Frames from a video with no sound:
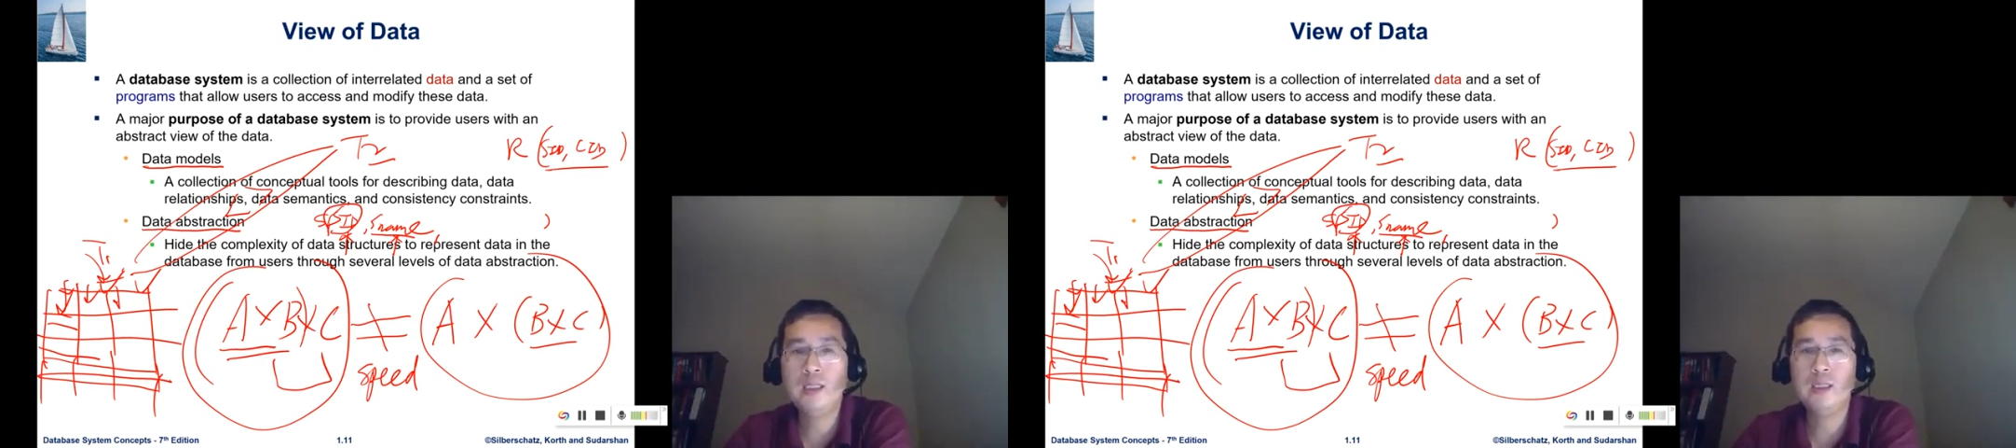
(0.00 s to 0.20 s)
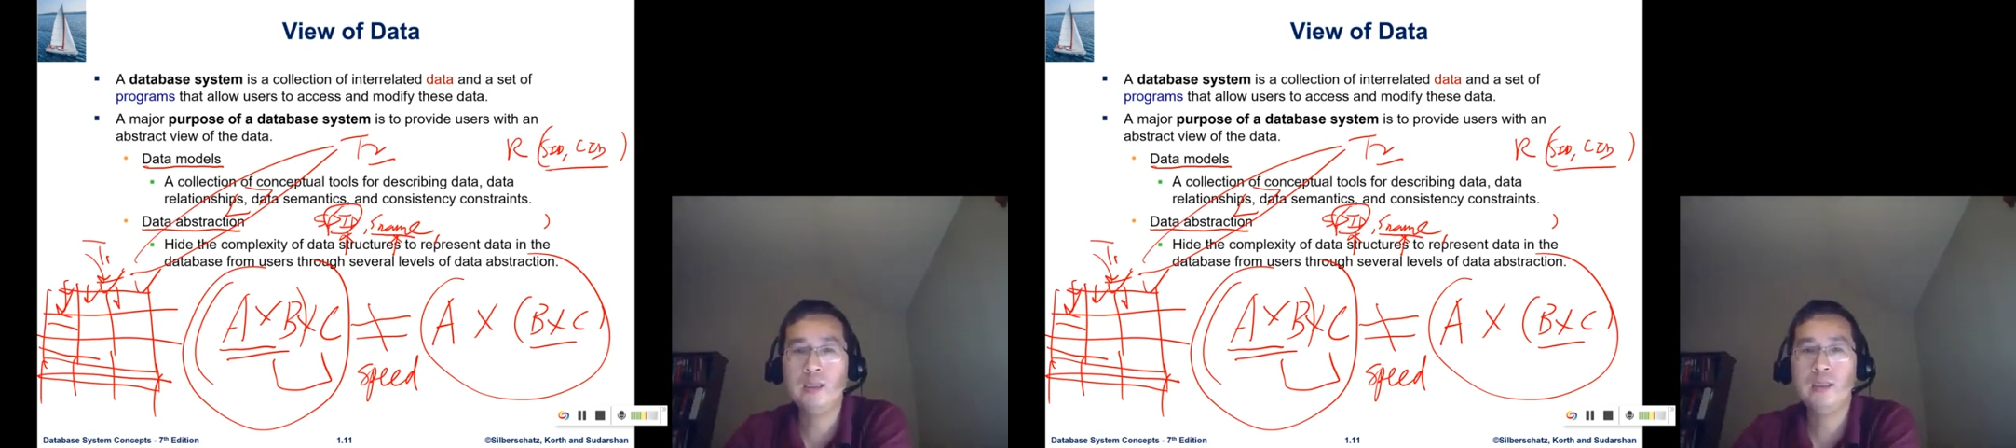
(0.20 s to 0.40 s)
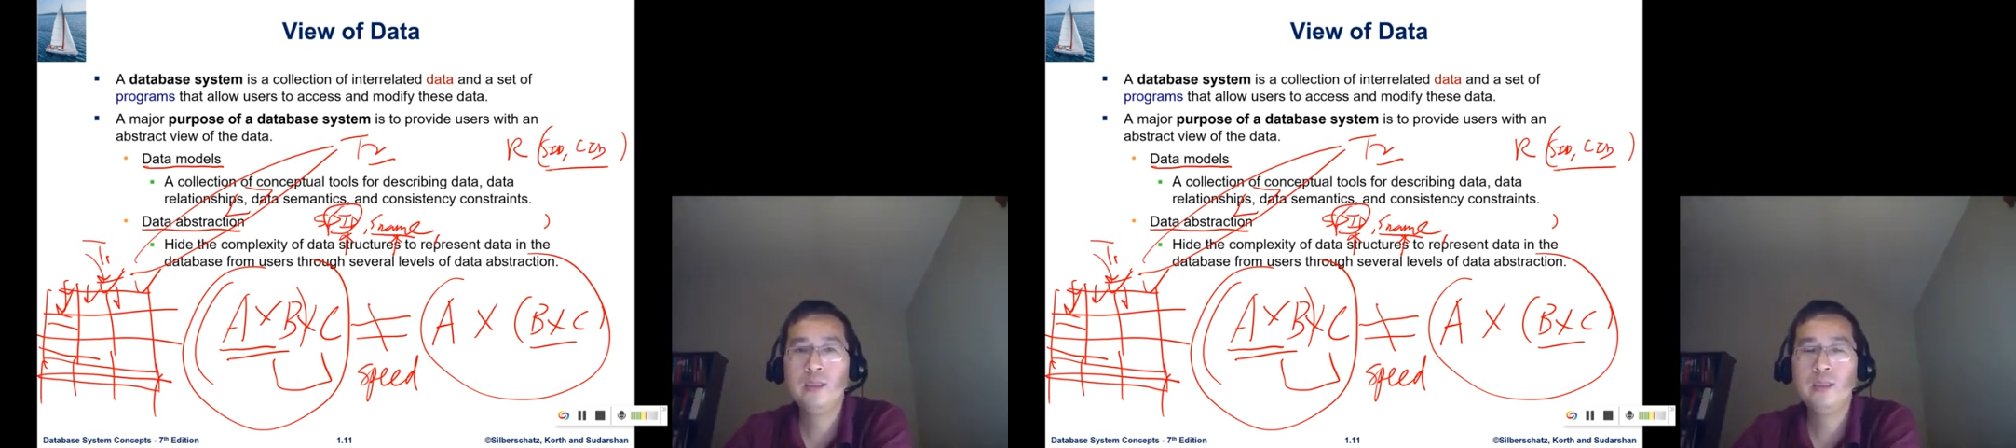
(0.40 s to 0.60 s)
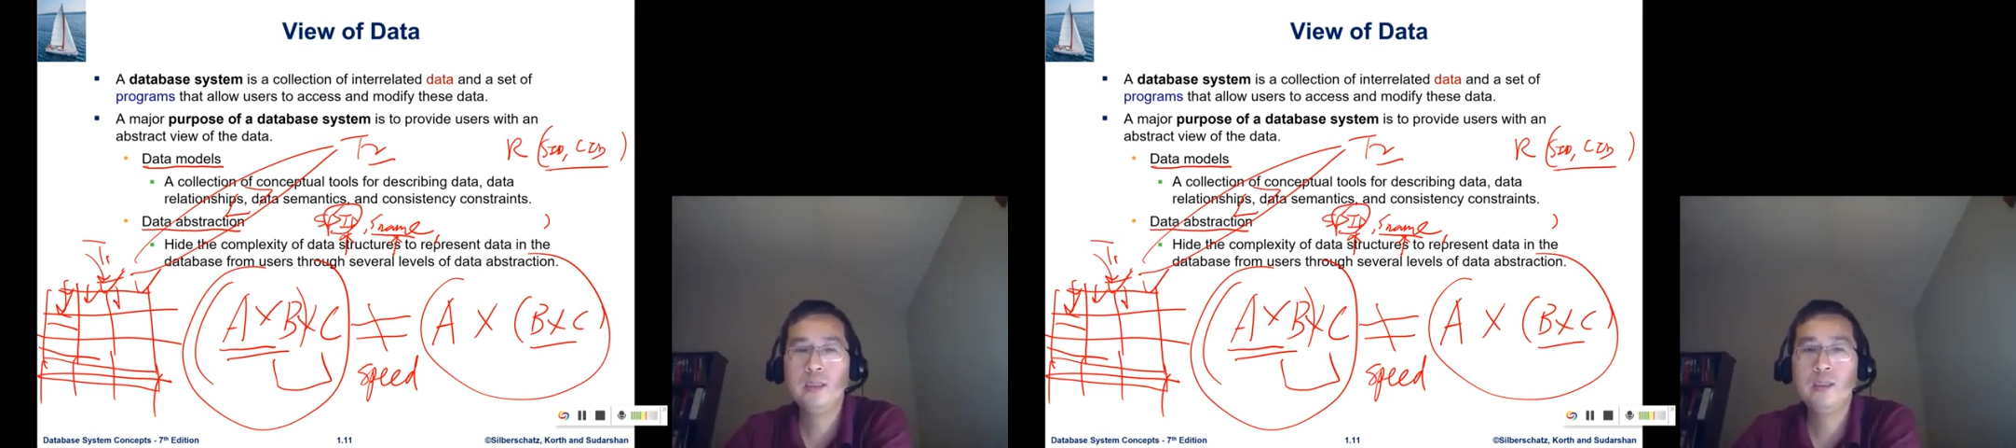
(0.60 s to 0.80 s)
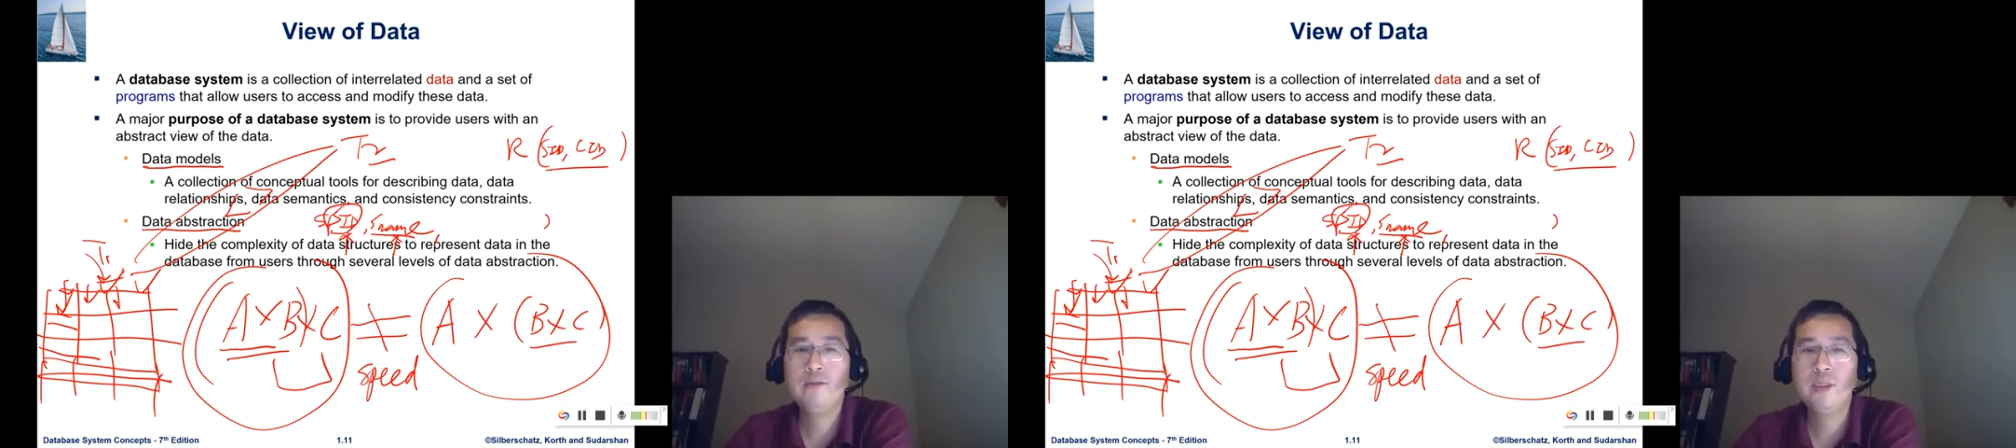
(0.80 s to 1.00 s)

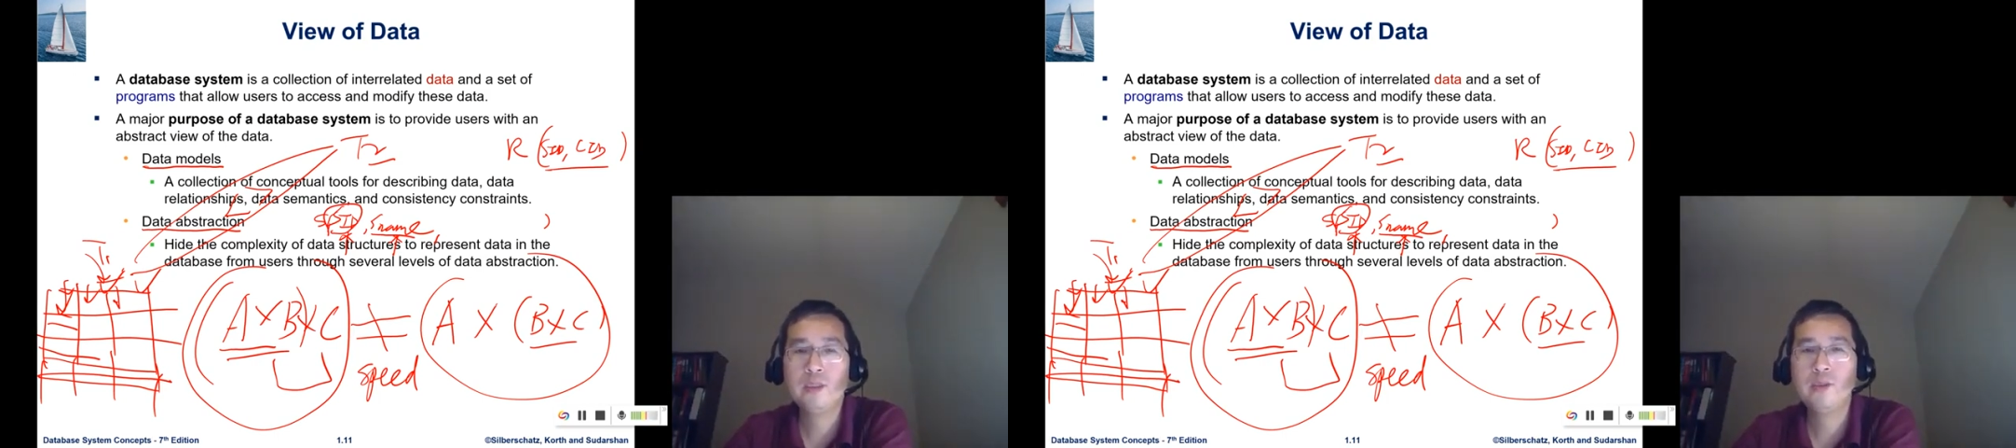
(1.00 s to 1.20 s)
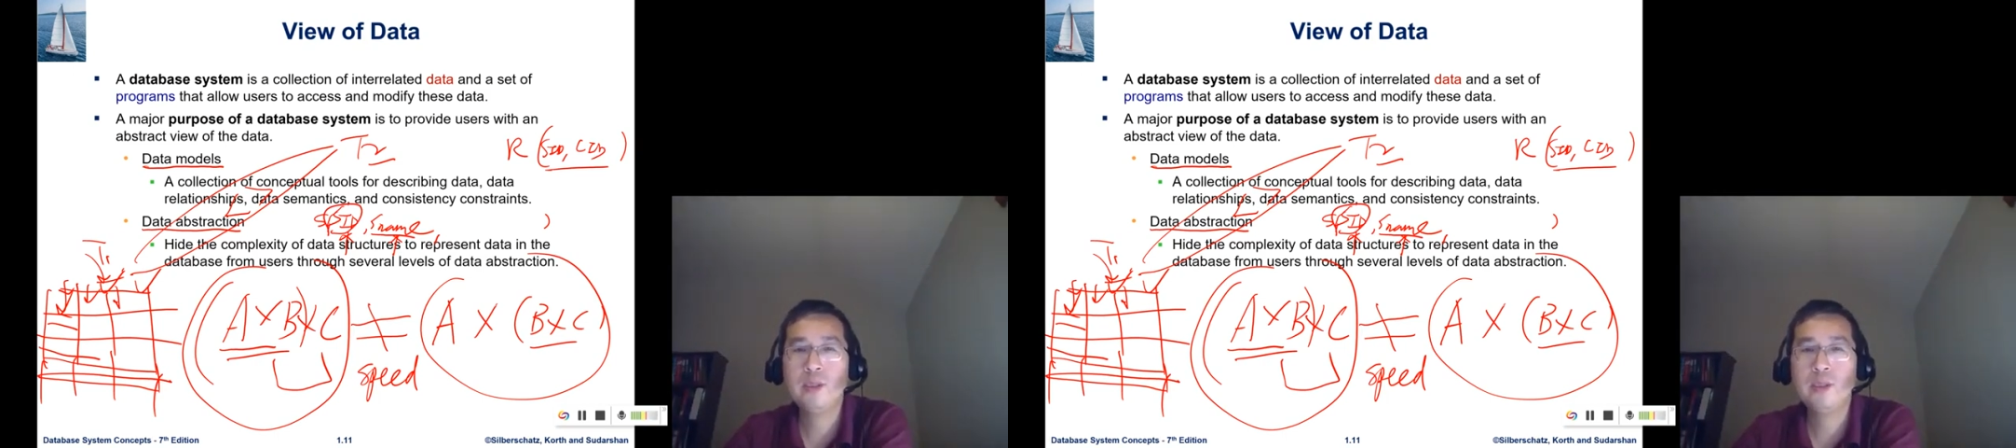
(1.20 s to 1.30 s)
S-name means the